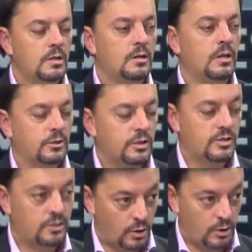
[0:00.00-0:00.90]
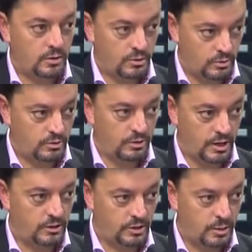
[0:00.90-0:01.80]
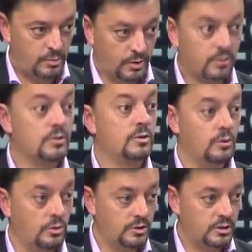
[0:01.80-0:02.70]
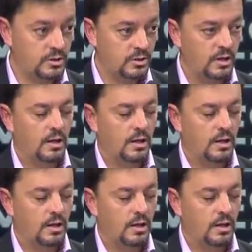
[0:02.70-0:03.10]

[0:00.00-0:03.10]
that culture is starting to take shape across the continent.